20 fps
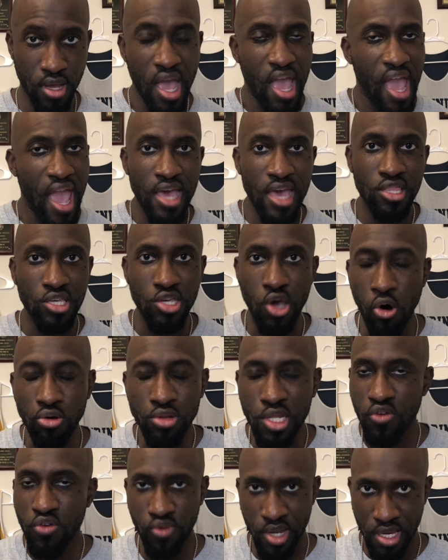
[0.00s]
And the
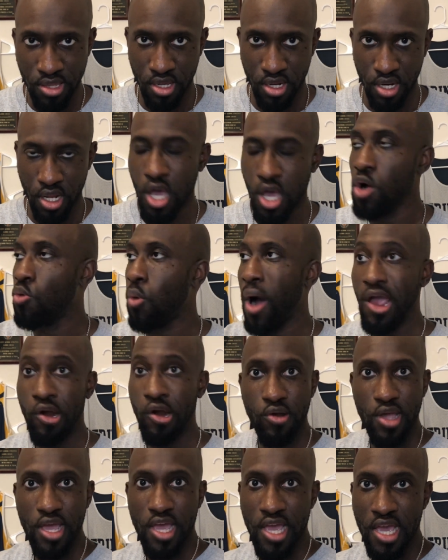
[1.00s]
only reason why
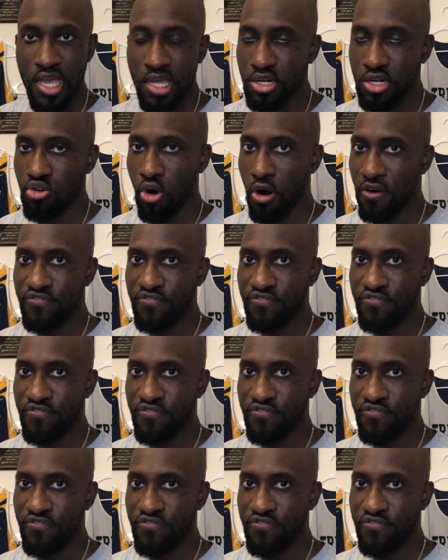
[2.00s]
her indoor